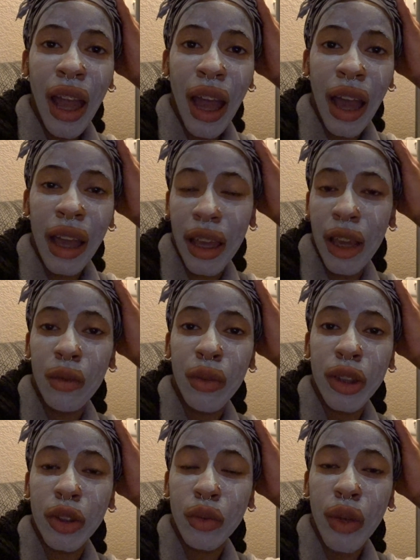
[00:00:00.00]
I had
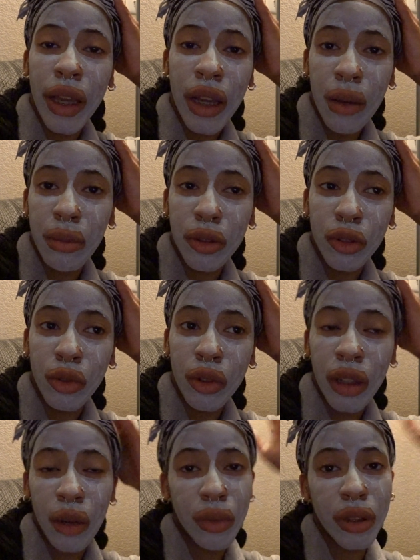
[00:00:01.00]
went to a couple of
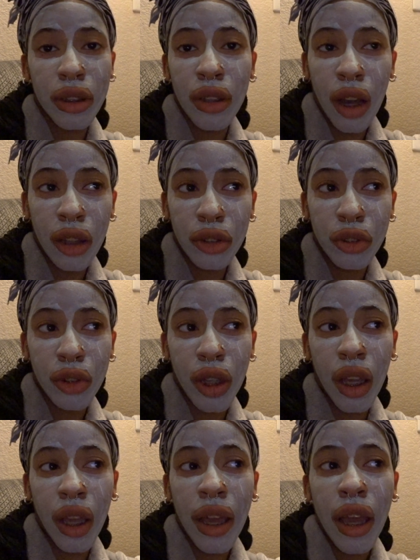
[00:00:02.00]
stores. I went to Dollar
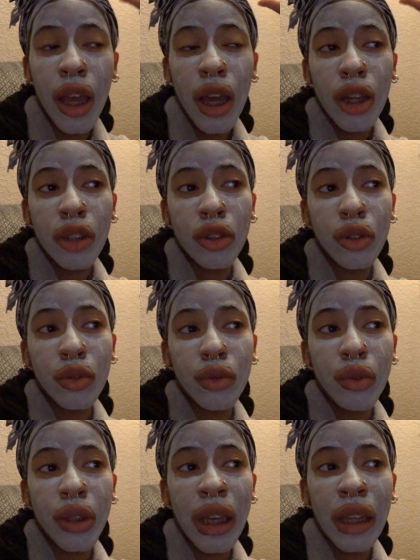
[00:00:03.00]
Tree
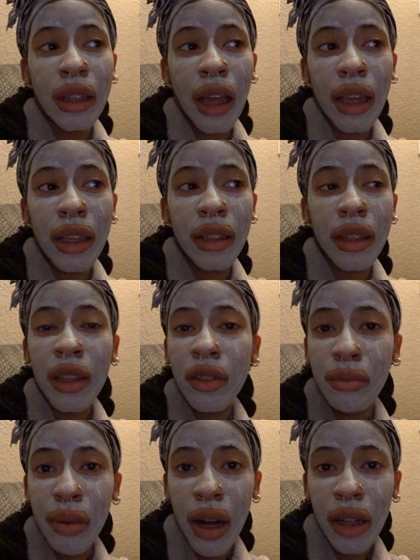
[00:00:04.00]
to get like
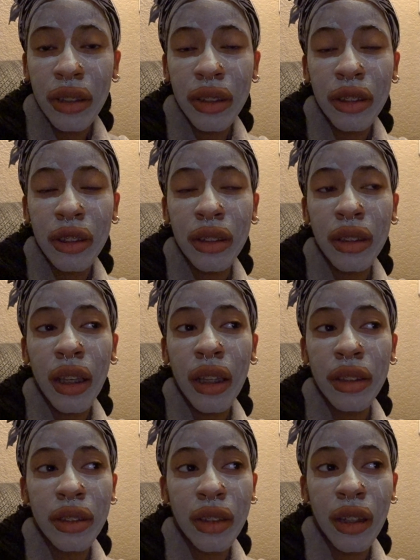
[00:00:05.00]
gift boxes
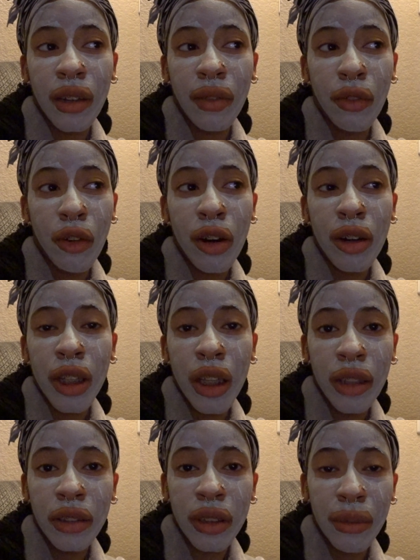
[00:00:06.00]
and stuff for the,
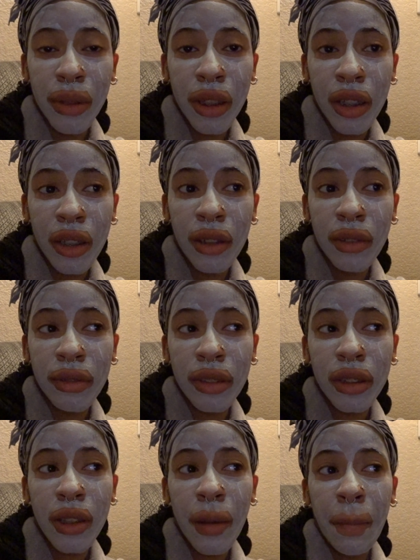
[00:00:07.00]
some of the
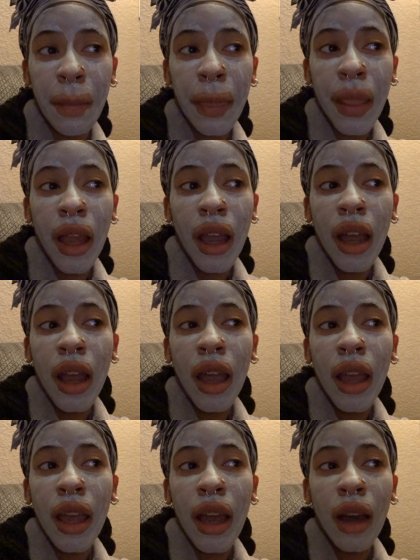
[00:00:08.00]
gifts.
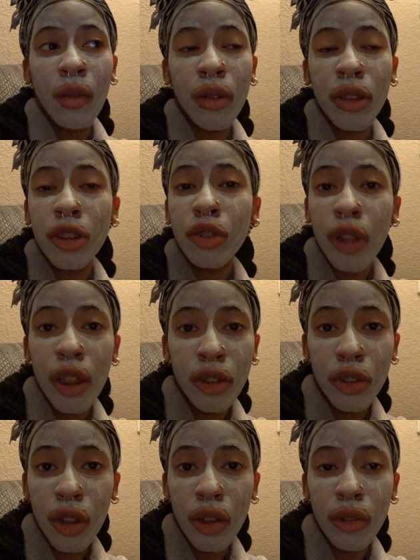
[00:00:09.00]
I went to Trader
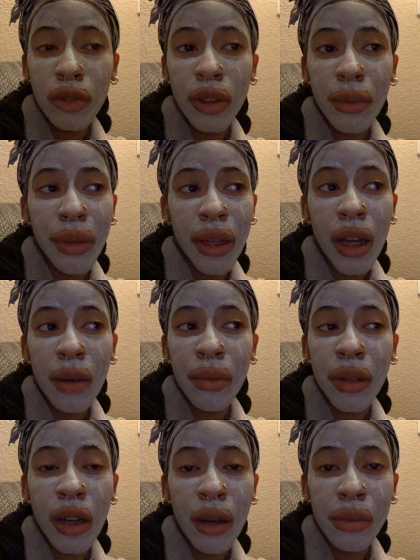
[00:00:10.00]
Joe's to pick up
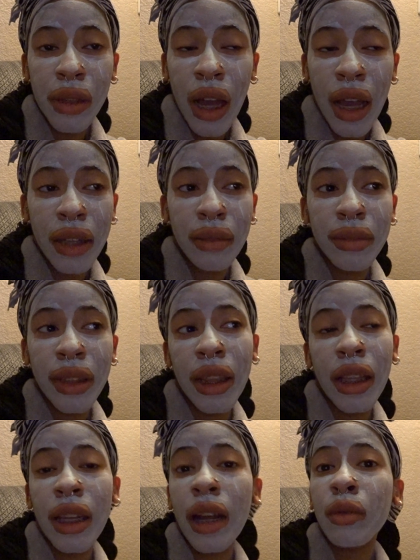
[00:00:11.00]
a couple of items
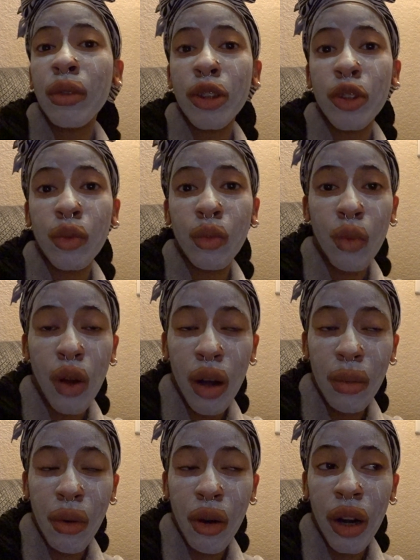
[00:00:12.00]
and then I went to
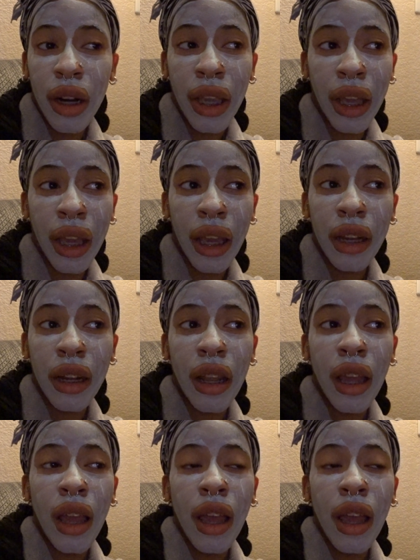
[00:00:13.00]
Walmart and